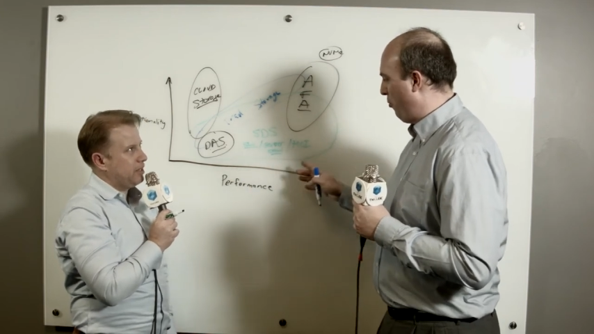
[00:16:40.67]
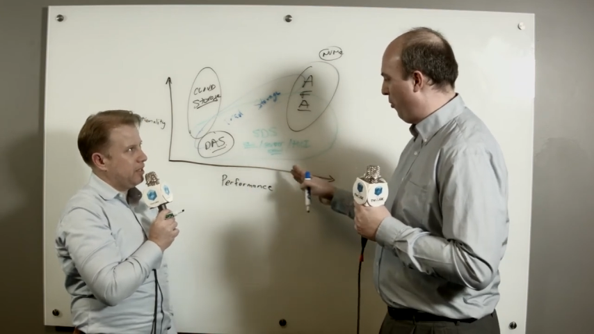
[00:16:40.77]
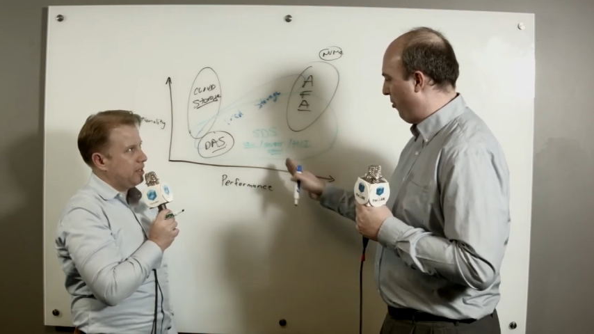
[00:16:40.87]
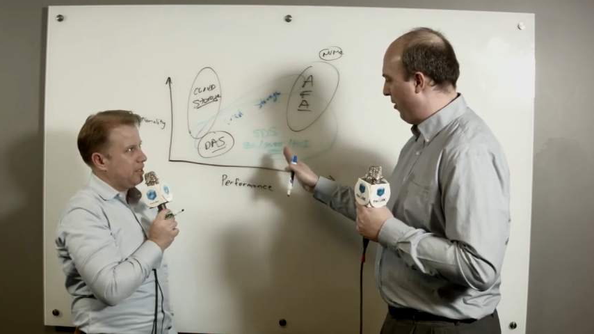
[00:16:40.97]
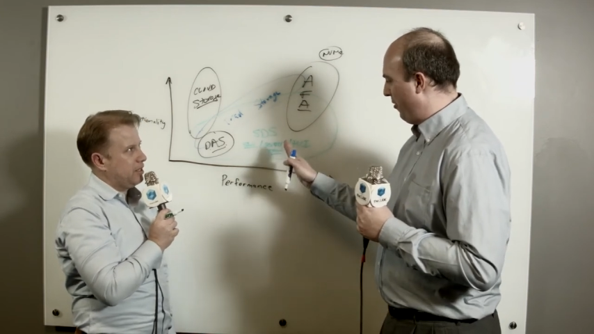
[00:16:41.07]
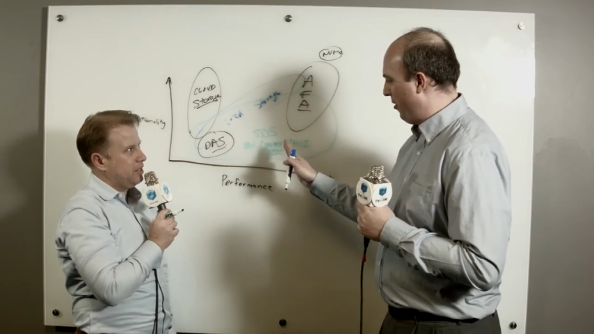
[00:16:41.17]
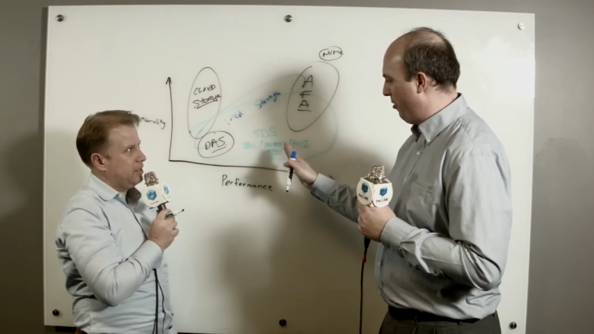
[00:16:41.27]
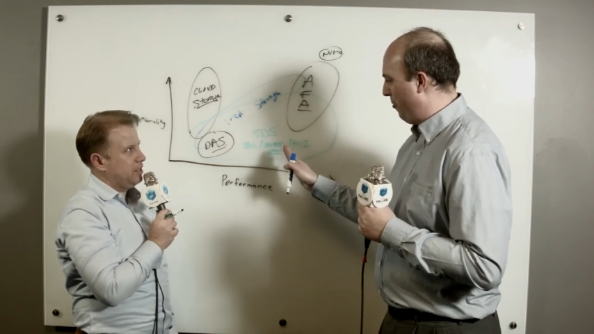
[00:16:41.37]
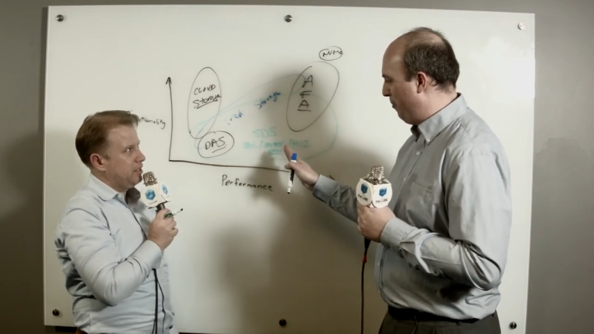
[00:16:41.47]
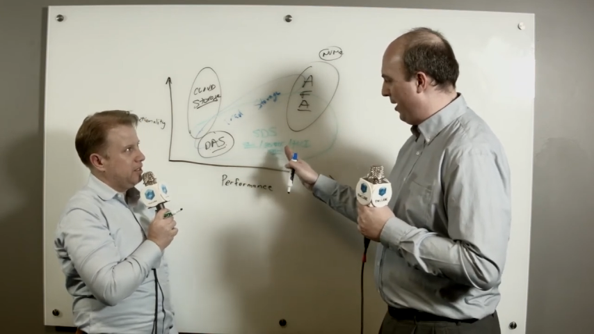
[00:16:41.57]
Speaker 1: What the,
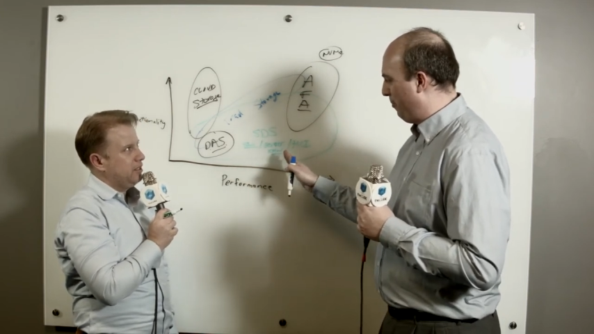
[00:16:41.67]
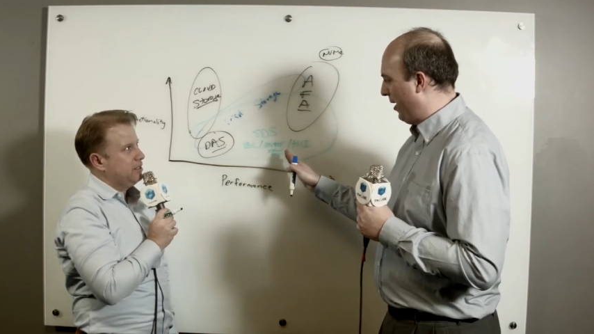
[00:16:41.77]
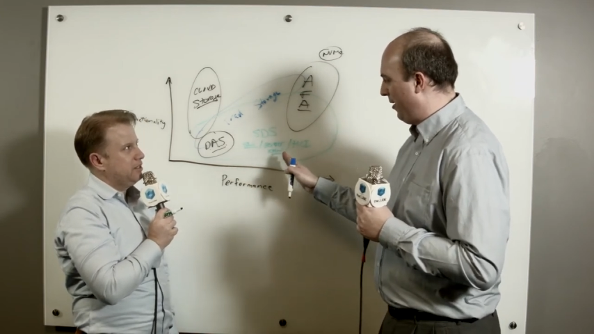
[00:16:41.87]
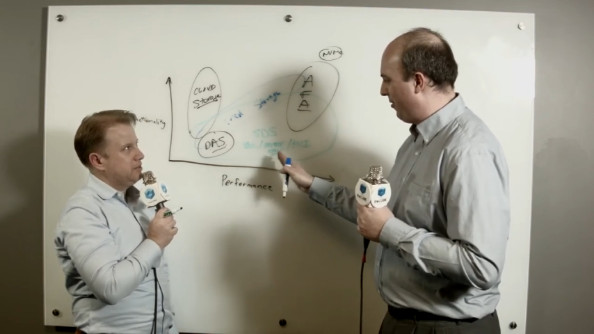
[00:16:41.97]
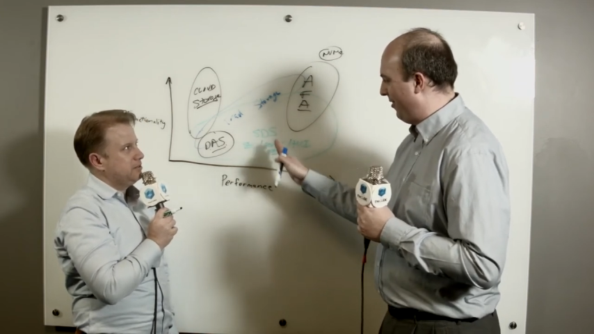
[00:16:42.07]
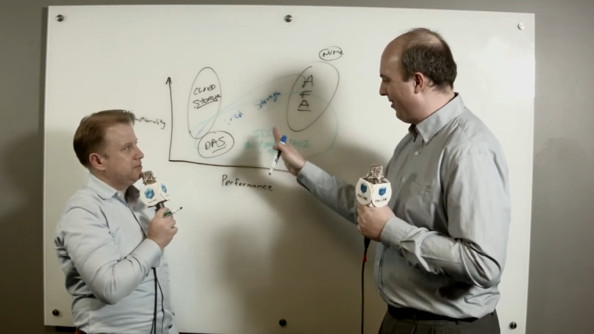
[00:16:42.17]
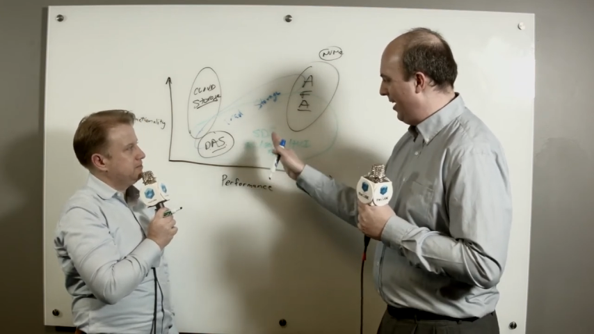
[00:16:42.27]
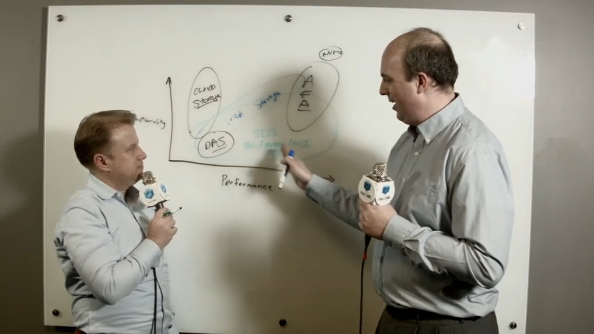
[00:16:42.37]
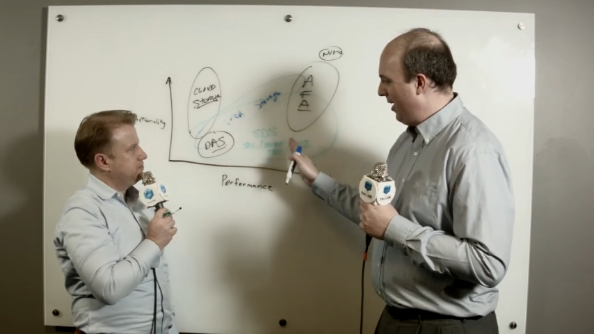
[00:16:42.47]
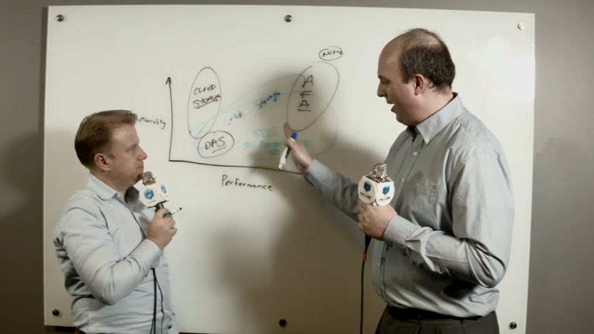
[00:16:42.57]
the, the big piece is
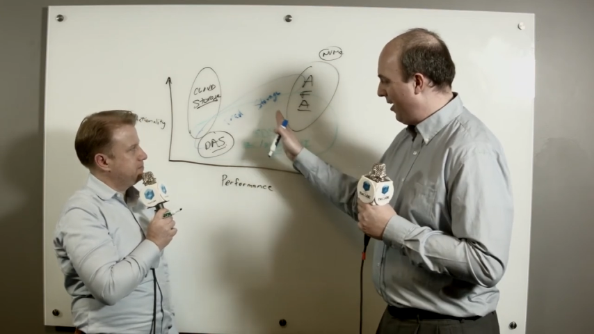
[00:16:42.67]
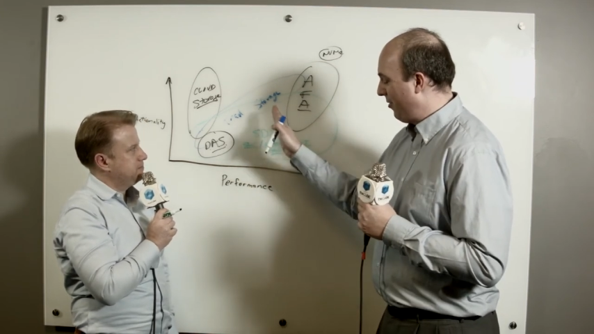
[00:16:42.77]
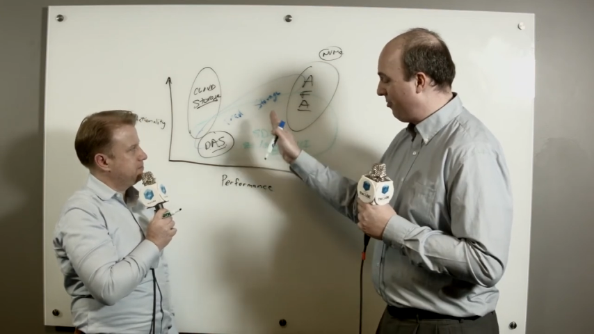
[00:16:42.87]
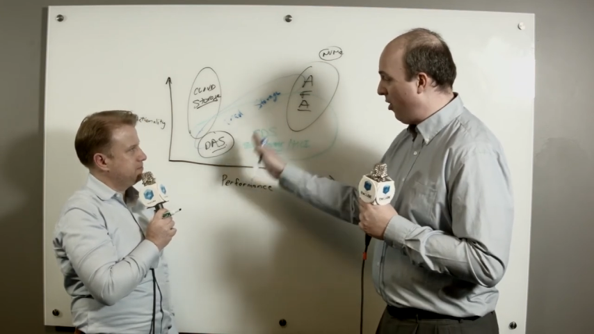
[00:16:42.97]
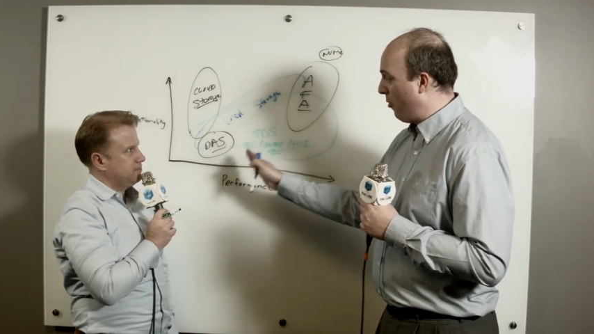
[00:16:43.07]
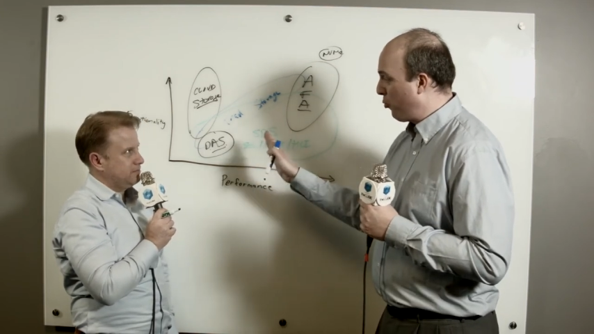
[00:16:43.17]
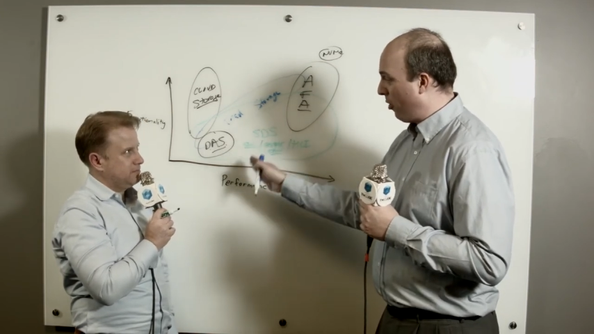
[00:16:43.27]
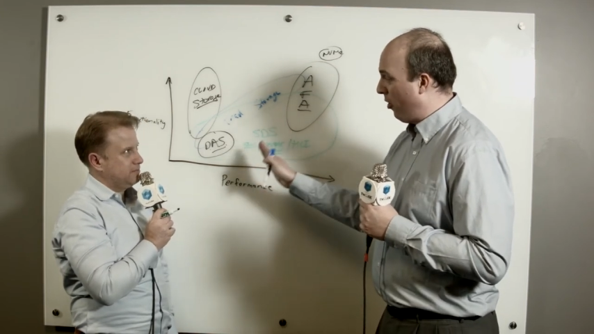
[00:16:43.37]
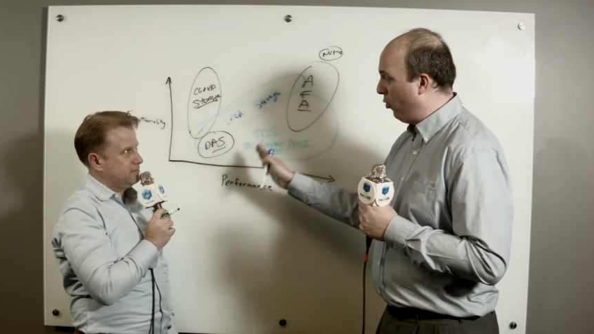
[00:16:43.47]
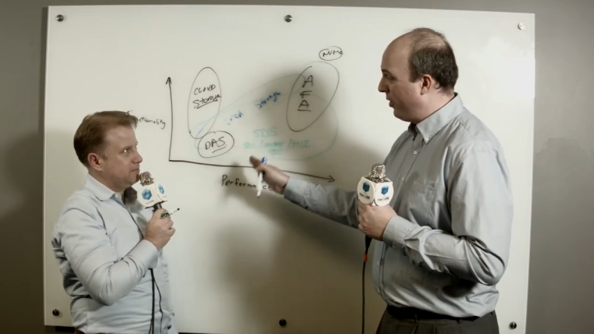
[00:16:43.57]
a
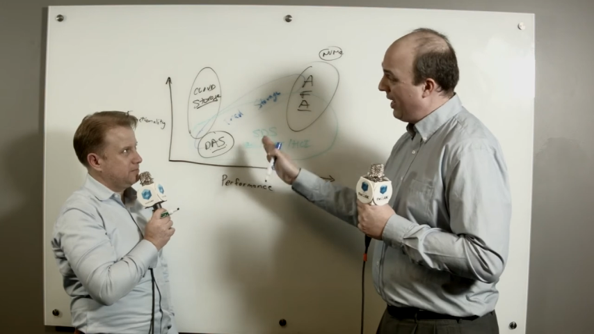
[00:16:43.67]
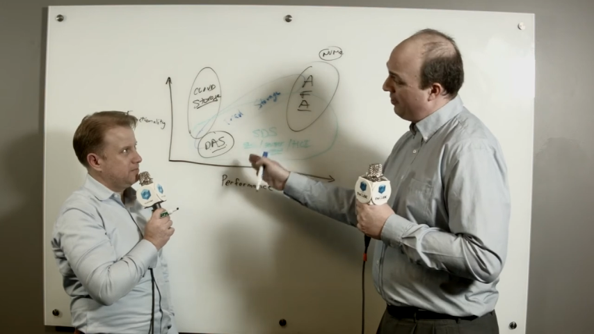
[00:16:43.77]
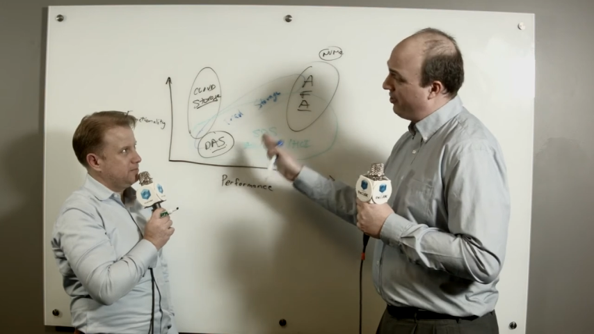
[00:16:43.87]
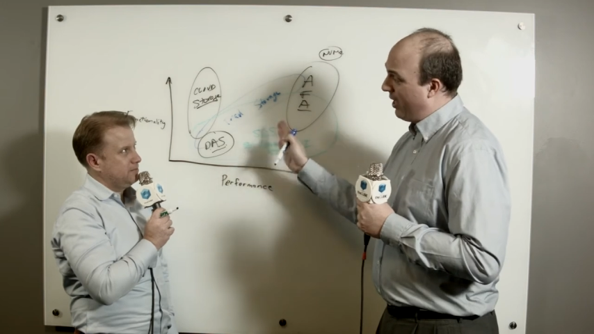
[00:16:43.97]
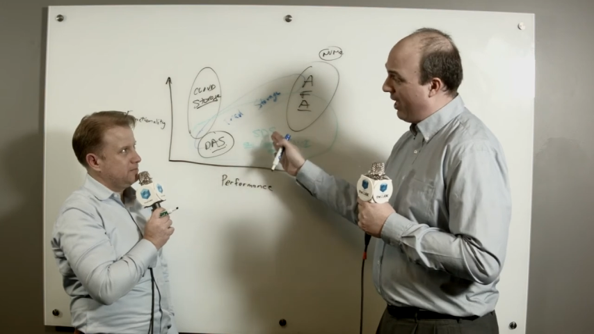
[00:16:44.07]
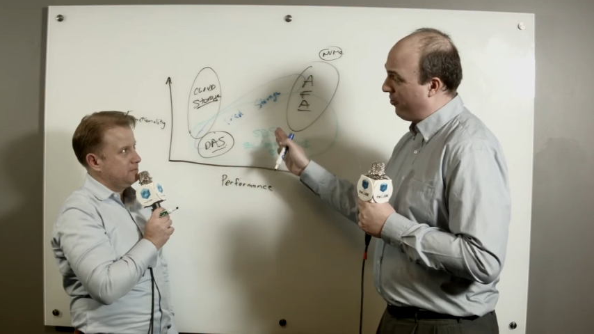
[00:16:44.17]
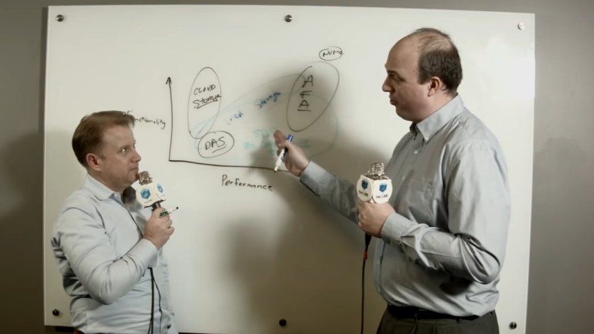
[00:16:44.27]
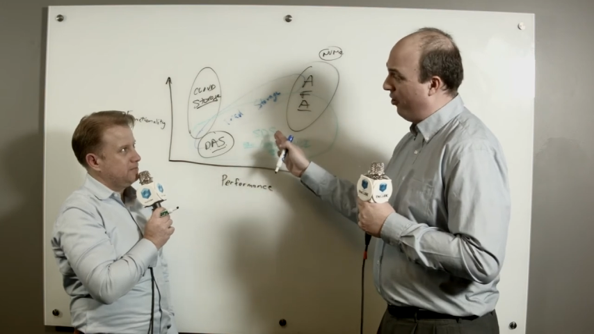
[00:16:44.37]
software-only SDS